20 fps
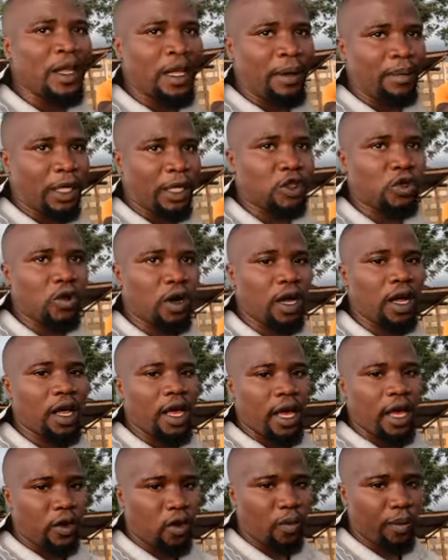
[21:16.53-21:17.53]
Make sure
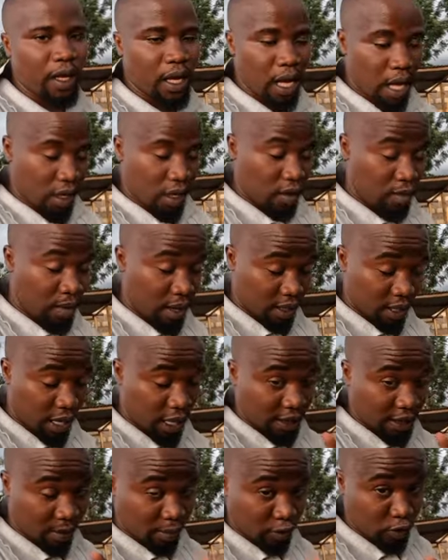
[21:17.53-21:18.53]
you make
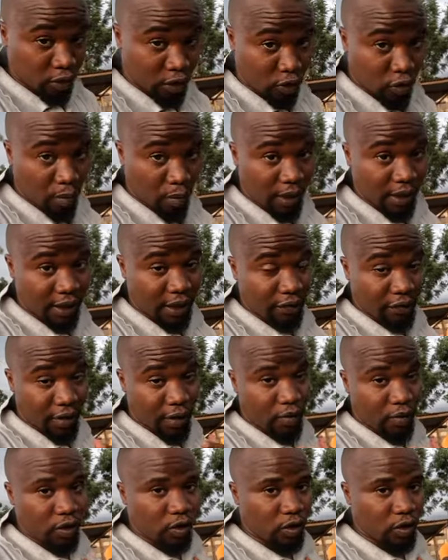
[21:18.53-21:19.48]
some sweet comment. Even